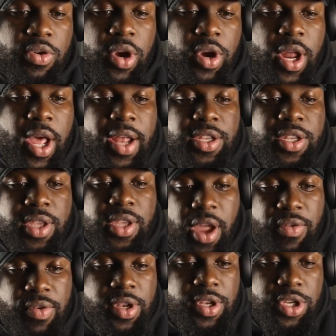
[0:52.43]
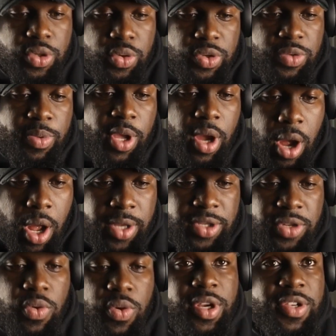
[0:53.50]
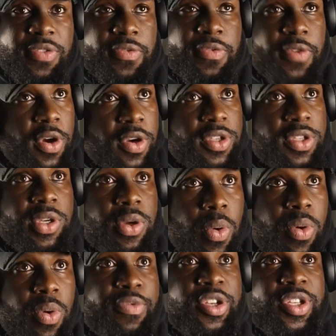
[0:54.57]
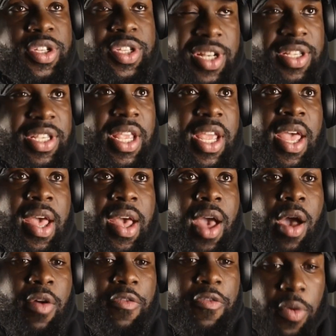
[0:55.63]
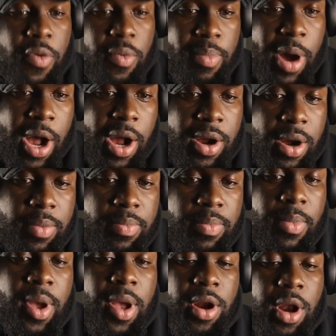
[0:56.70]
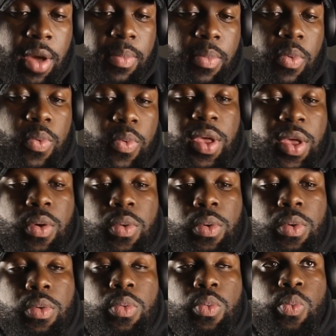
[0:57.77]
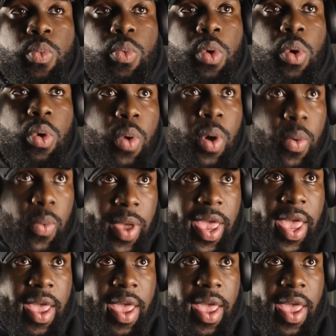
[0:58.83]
and Terran Dewsbury Hall scoring his first goal for Chelsea Football Club. We go away